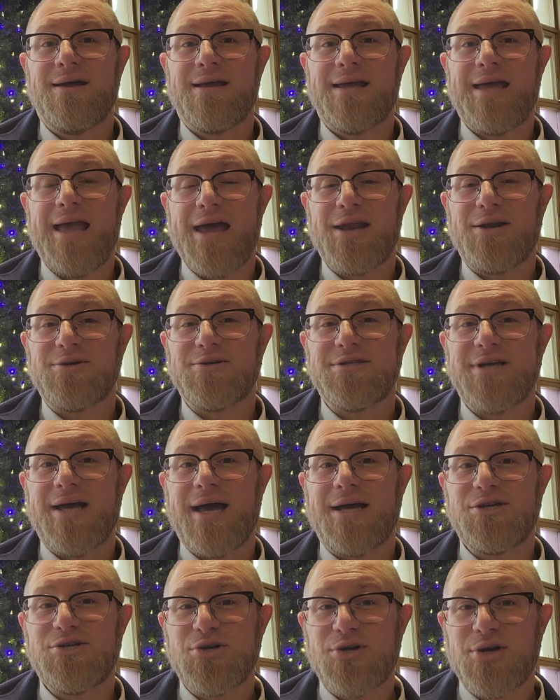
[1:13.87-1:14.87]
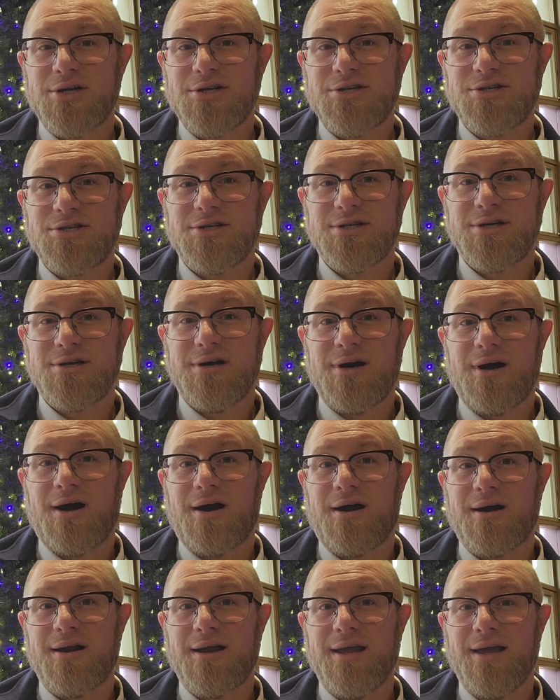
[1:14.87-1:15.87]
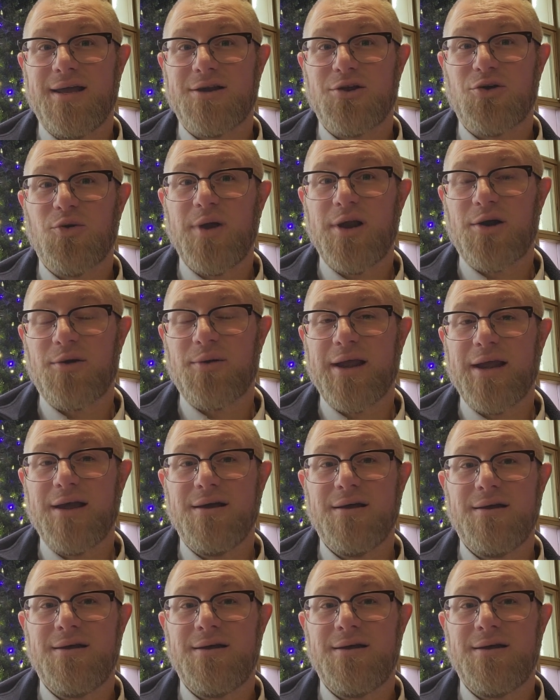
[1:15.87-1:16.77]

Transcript: candles at church are in greenery